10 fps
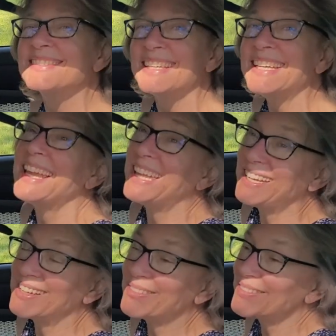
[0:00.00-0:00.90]

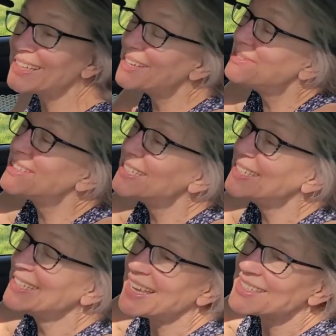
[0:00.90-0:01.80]
Again, reliability
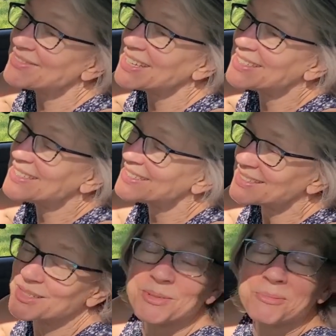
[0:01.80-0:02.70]
and gas mileage.
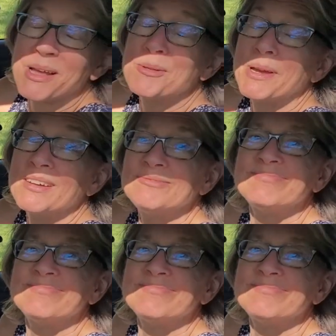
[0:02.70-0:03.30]
That's what I'm all about.